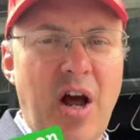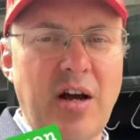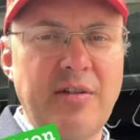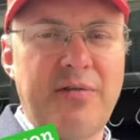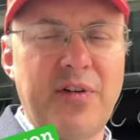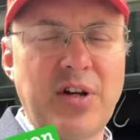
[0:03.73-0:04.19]

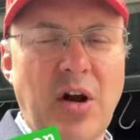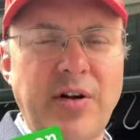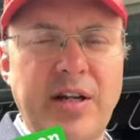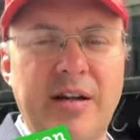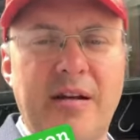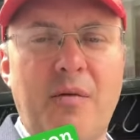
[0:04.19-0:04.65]
known for
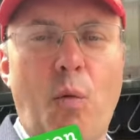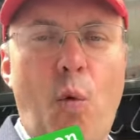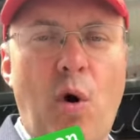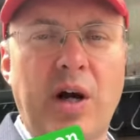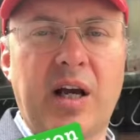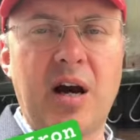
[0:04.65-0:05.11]
only
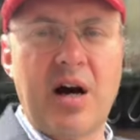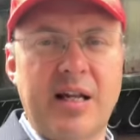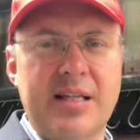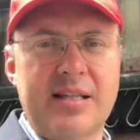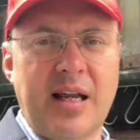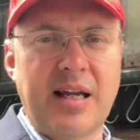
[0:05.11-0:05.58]
doing one
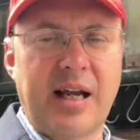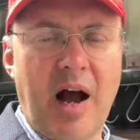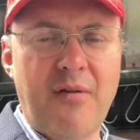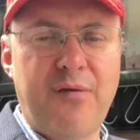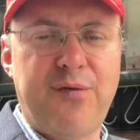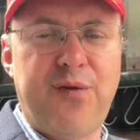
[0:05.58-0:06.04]
kind of steak.
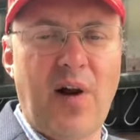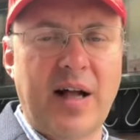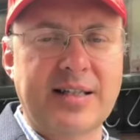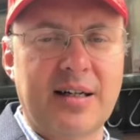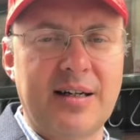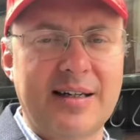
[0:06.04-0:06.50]

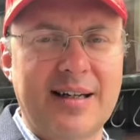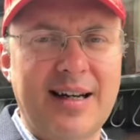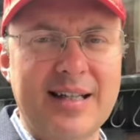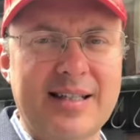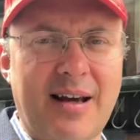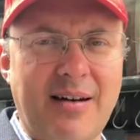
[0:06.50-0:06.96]
Flatiron.
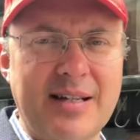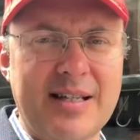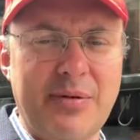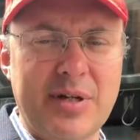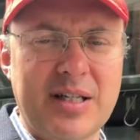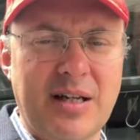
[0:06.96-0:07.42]
Let's go in and see what it's